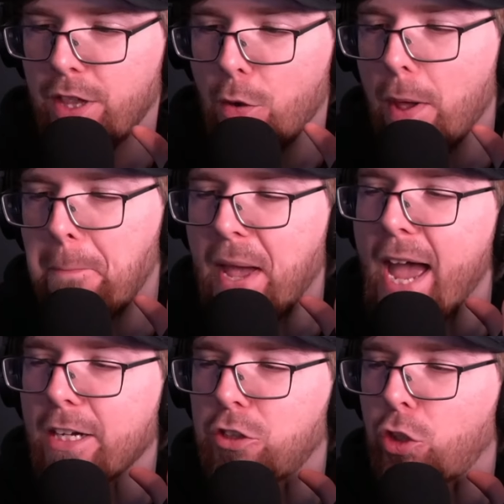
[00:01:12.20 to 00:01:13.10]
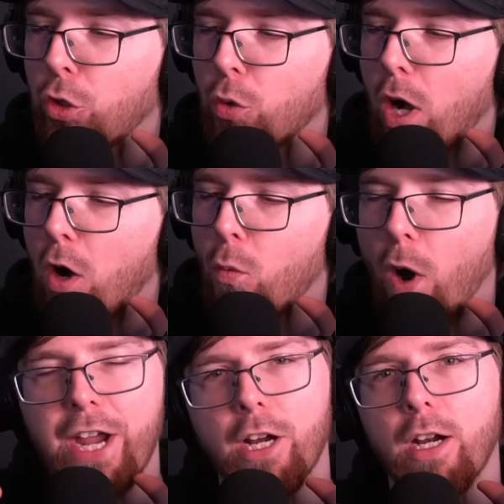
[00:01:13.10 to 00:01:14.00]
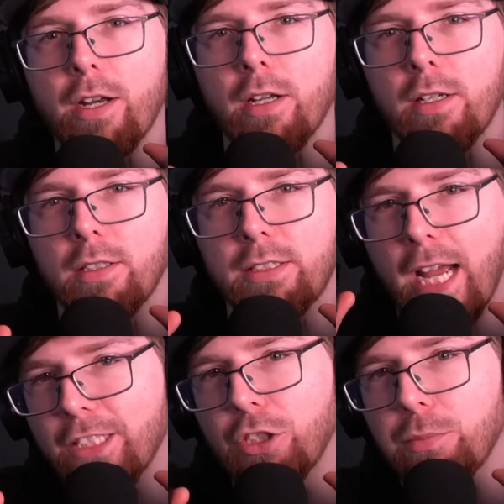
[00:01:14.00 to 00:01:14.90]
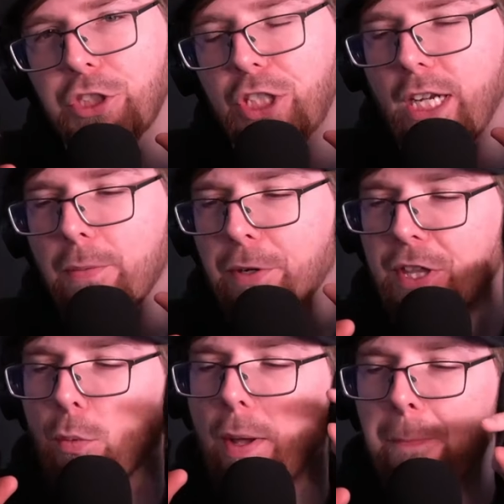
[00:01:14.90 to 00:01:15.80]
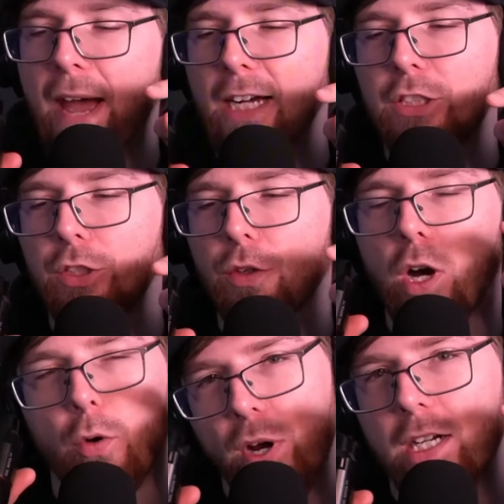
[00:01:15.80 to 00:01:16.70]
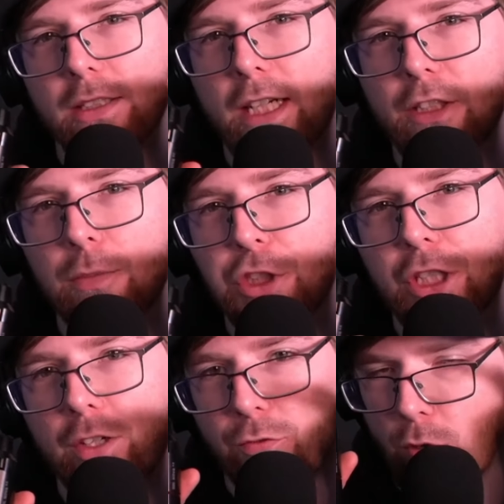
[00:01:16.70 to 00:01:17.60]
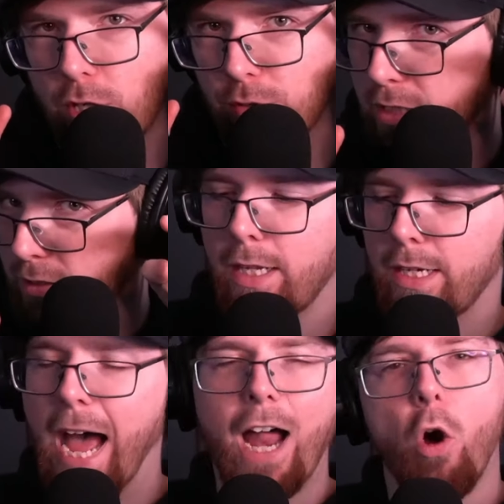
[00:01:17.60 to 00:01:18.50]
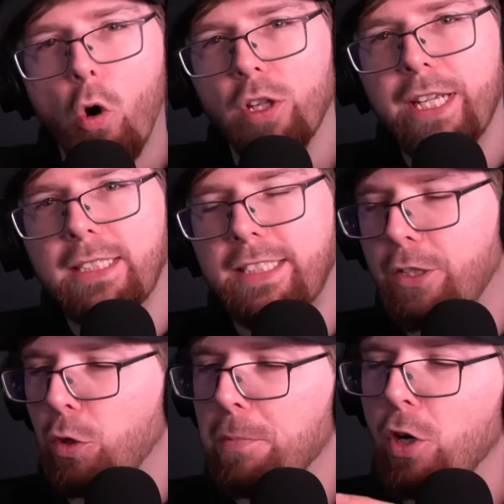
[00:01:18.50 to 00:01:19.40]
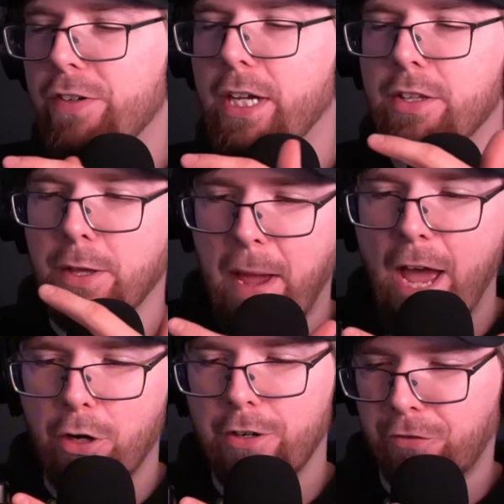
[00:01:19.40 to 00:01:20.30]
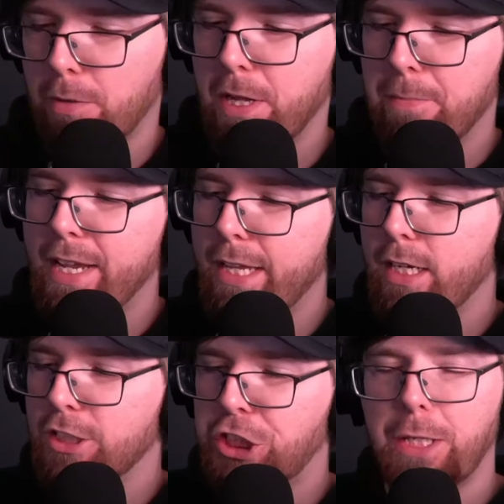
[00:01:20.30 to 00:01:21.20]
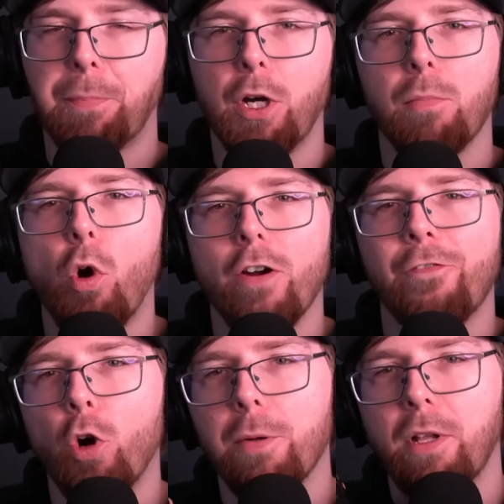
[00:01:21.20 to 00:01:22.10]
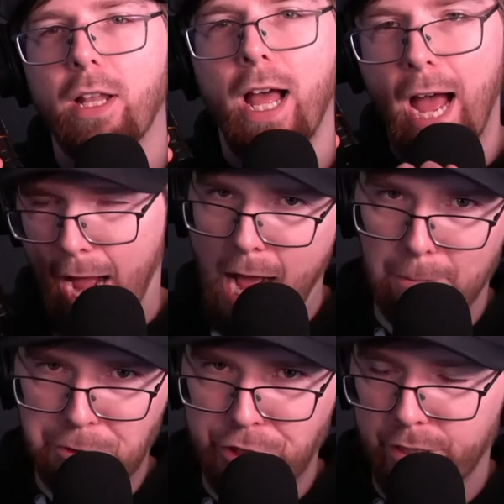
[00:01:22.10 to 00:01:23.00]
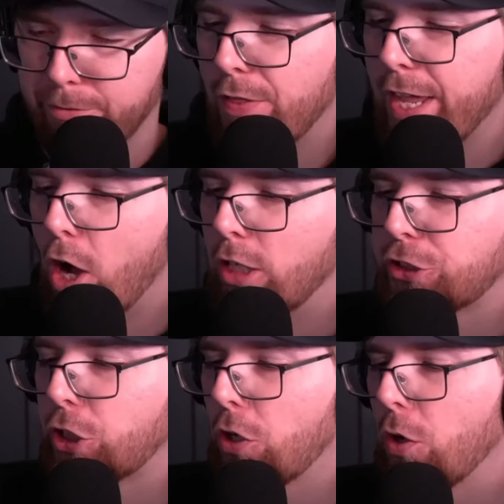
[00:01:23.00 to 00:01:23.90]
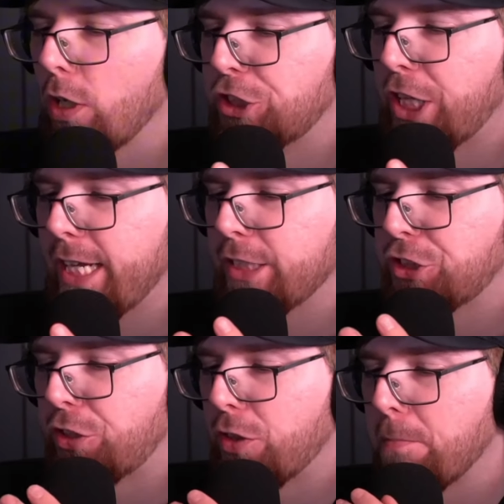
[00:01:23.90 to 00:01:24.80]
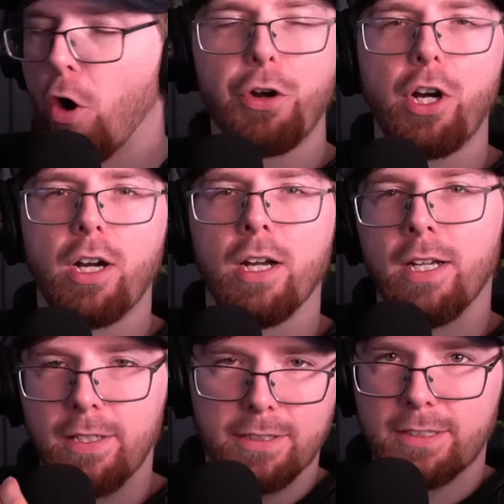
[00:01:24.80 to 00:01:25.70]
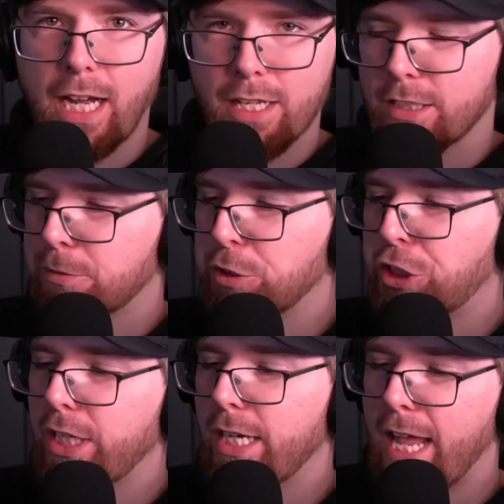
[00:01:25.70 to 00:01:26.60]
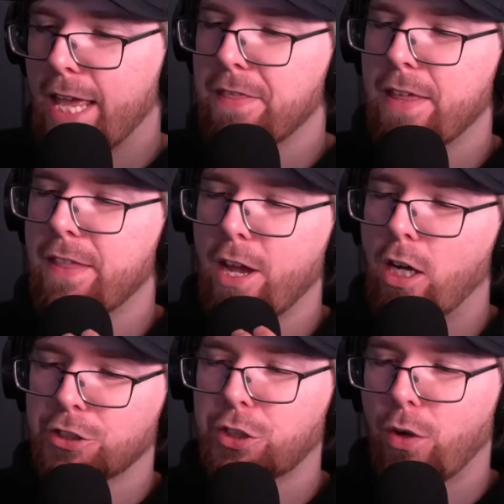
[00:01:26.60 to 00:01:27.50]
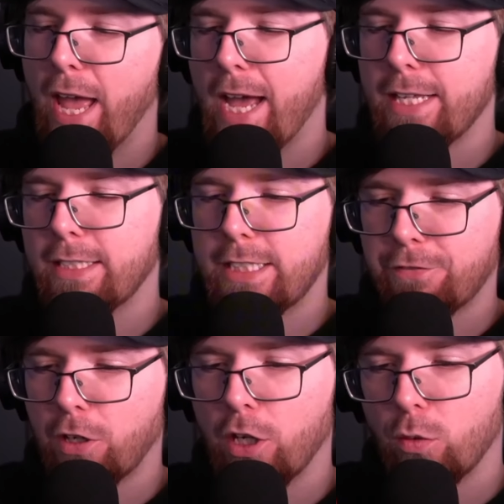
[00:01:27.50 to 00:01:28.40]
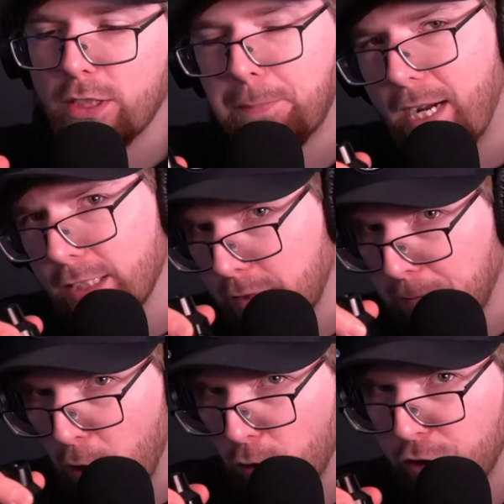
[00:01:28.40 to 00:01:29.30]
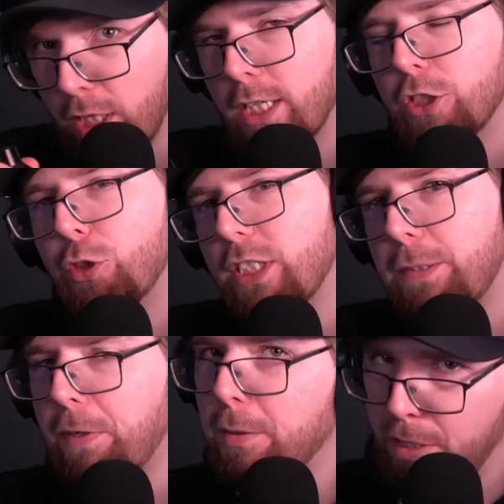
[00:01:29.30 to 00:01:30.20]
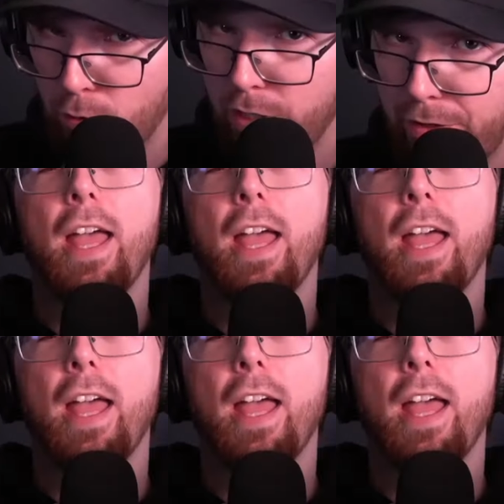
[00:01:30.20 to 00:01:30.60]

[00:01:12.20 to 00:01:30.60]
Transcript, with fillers: They went back to a wired tattoo machine, but they went back to a wired tattoo machine for a reason. Not only did removing the battery from it make it a cheaper, more affordable option, they also changed the motor inside of this machine, and then they also added different response modes to experiment with.